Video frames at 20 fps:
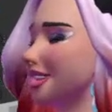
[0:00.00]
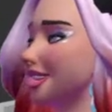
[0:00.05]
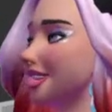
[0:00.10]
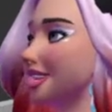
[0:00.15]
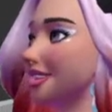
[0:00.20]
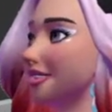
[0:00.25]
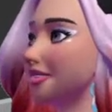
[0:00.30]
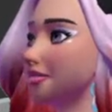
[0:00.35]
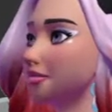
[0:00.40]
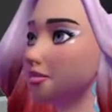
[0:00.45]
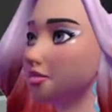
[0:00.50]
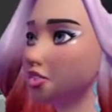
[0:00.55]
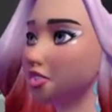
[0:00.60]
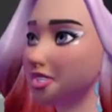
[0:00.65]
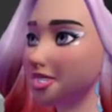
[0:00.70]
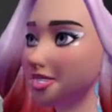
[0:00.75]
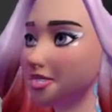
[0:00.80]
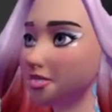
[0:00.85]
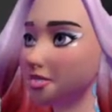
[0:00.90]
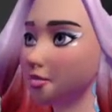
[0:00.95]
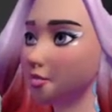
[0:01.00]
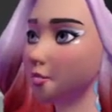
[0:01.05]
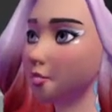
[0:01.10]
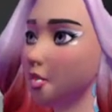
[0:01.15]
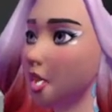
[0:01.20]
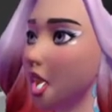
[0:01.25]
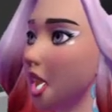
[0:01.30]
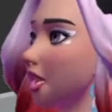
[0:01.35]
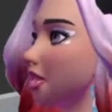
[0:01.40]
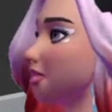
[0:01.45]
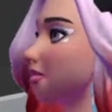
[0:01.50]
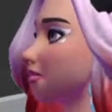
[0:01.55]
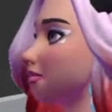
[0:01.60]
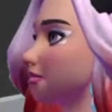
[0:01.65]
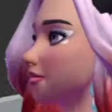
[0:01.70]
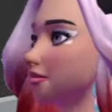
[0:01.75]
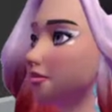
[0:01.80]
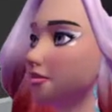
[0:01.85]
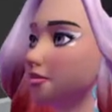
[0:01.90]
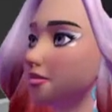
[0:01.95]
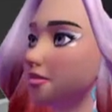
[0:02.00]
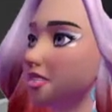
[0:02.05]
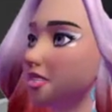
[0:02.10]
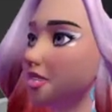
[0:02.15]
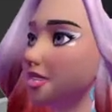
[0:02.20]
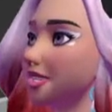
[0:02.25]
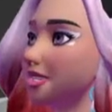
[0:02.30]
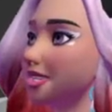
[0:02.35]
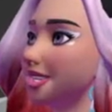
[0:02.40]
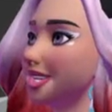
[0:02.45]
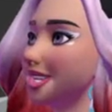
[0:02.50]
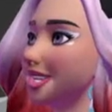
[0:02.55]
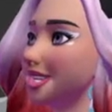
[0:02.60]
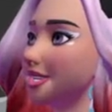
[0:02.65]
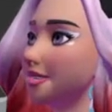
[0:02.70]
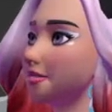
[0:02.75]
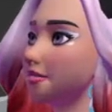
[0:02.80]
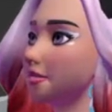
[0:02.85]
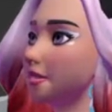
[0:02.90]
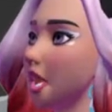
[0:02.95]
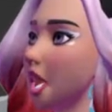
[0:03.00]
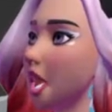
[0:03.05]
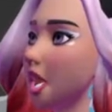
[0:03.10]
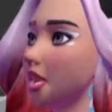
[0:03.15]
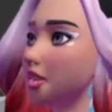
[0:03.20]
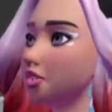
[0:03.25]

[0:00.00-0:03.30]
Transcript: yeah, let's take that right up to maybe 5.